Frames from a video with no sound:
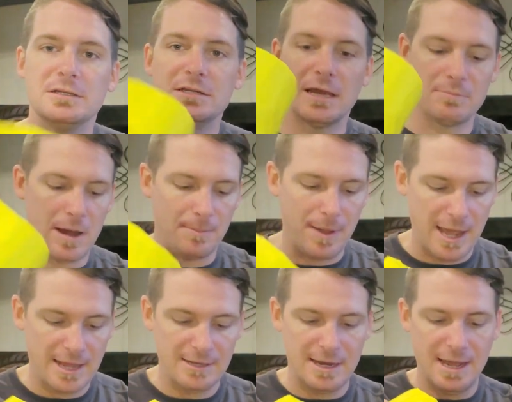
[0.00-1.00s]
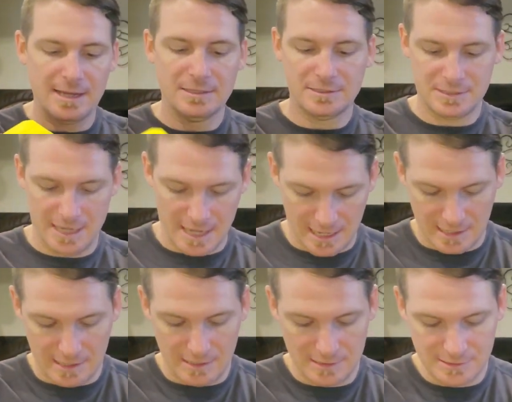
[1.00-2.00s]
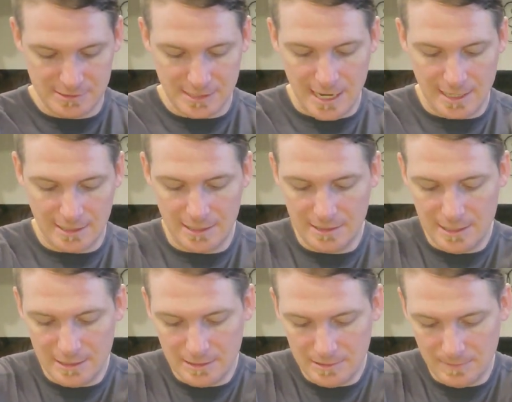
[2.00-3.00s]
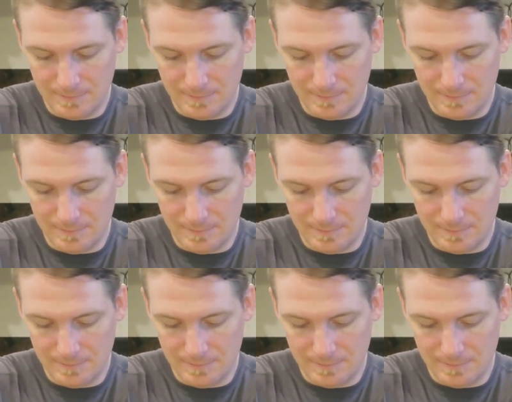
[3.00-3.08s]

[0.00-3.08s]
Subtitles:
Take my pad next and slide it in there.